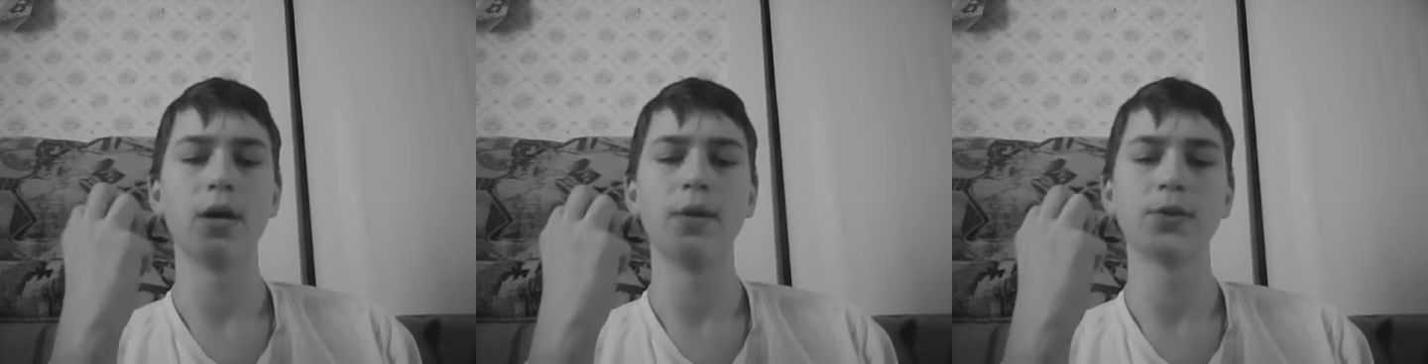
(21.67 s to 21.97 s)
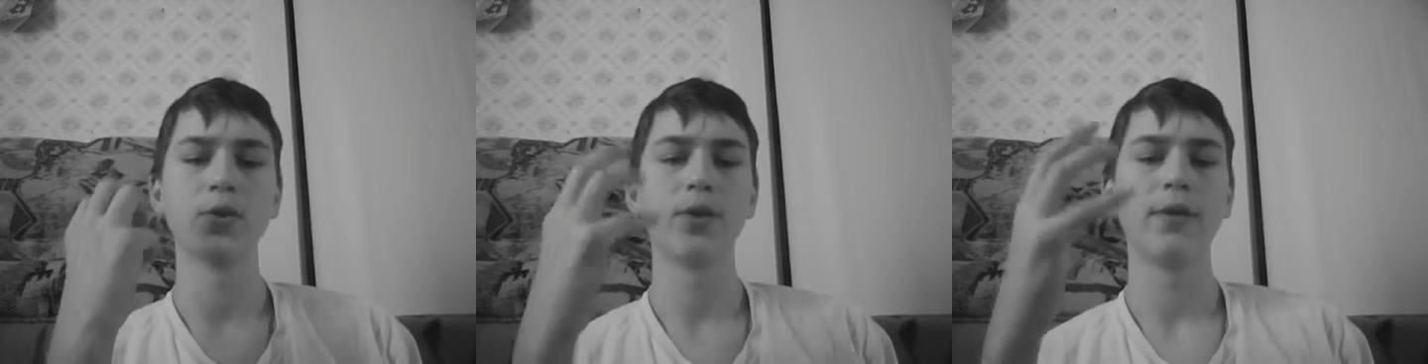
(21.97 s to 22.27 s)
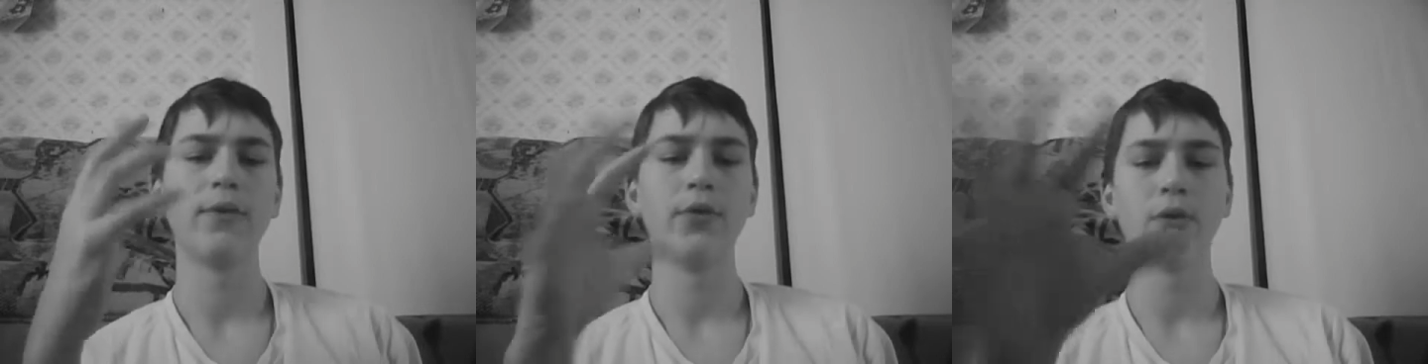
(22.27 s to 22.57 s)
Um, so
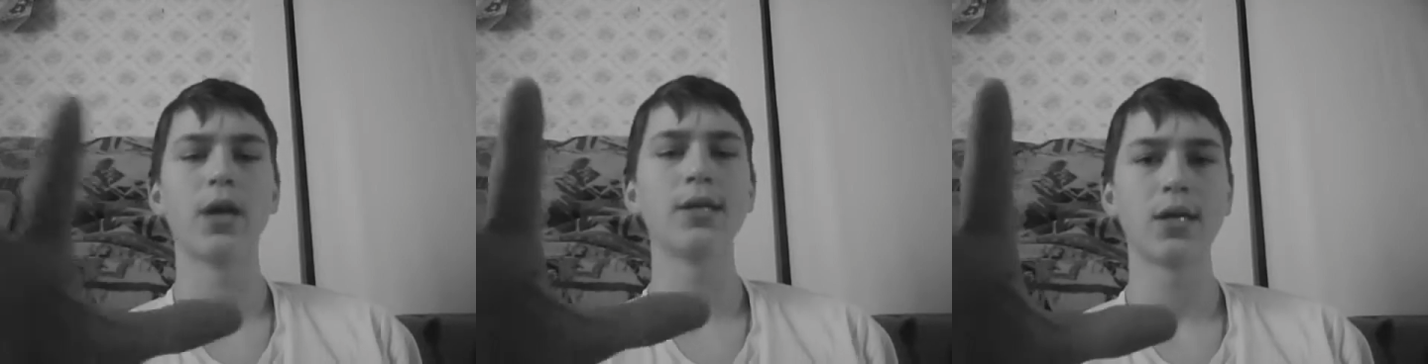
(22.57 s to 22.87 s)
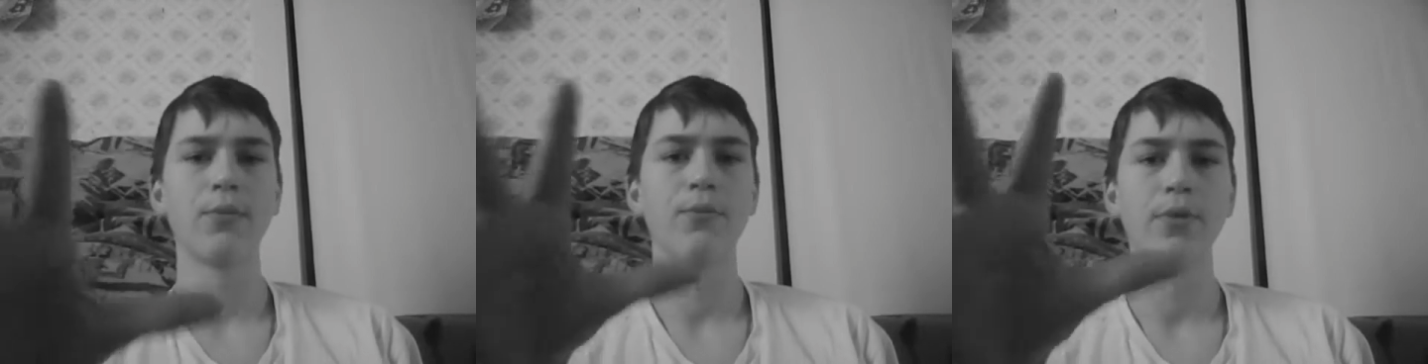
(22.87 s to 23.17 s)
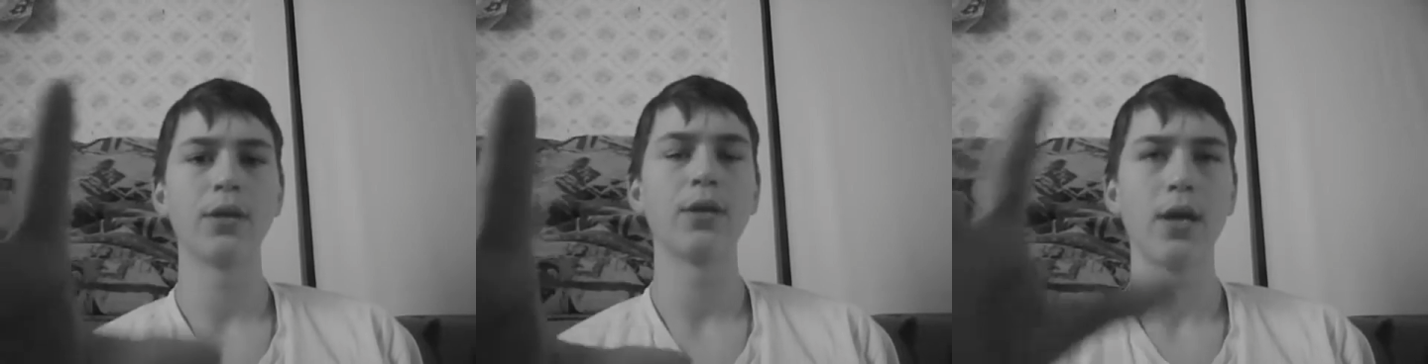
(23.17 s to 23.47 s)
if you guys can
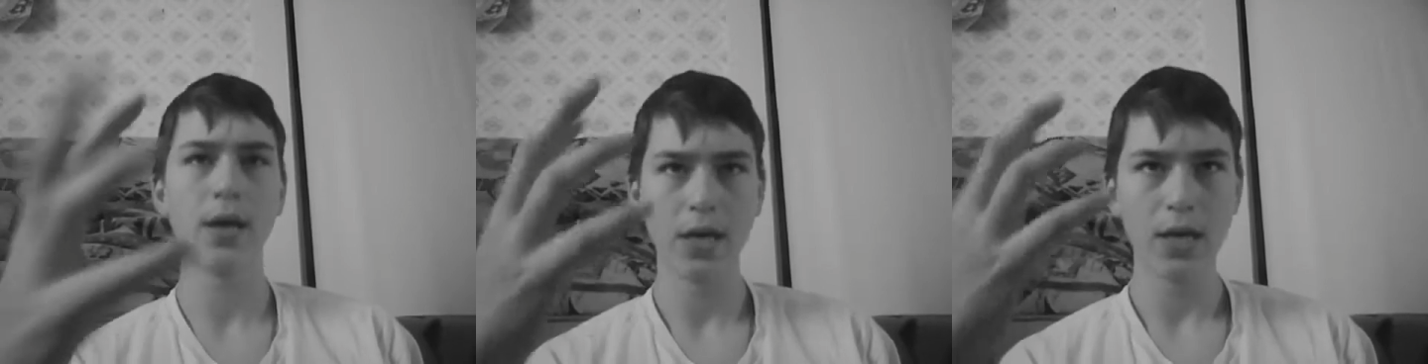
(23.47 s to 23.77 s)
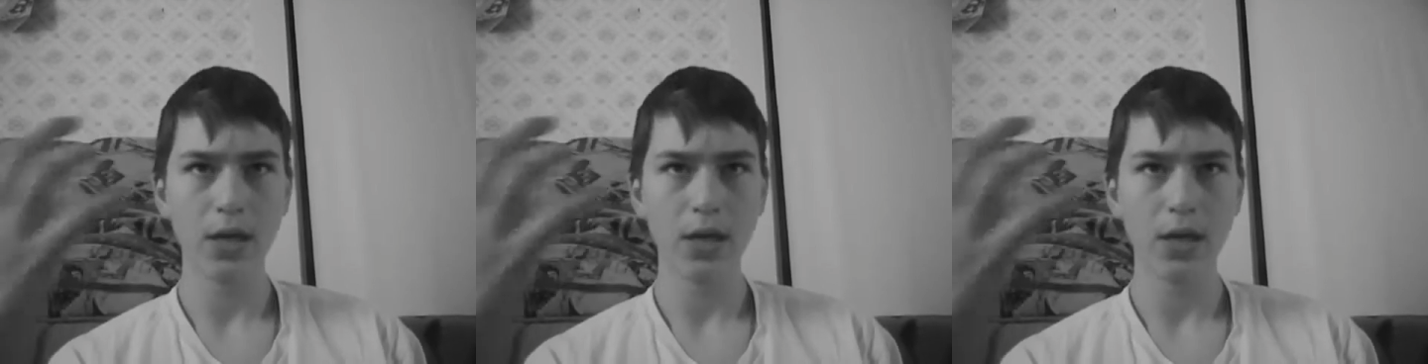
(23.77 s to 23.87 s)
bring the